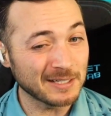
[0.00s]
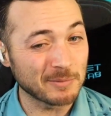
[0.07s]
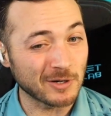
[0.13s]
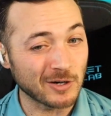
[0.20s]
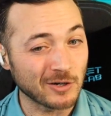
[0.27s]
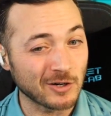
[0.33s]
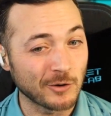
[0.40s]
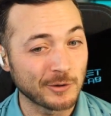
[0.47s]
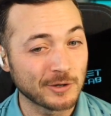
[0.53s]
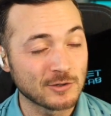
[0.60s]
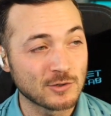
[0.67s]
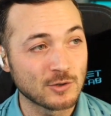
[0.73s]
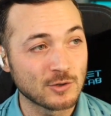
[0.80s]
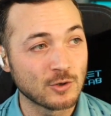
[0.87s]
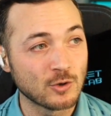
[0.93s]
but are going
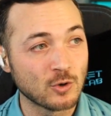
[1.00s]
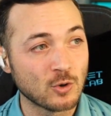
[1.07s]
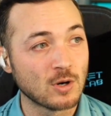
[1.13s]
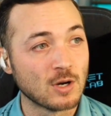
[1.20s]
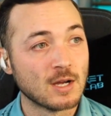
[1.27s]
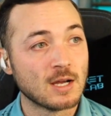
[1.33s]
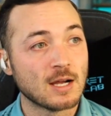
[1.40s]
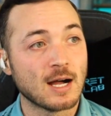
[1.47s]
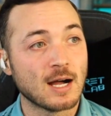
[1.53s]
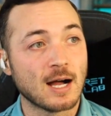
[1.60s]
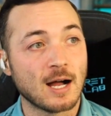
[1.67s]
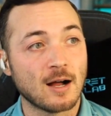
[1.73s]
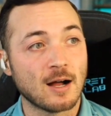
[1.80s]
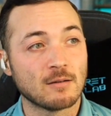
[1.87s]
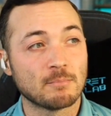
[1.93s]
to
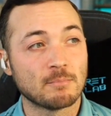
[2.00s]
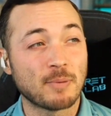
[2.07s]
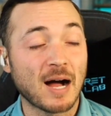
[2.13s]
um,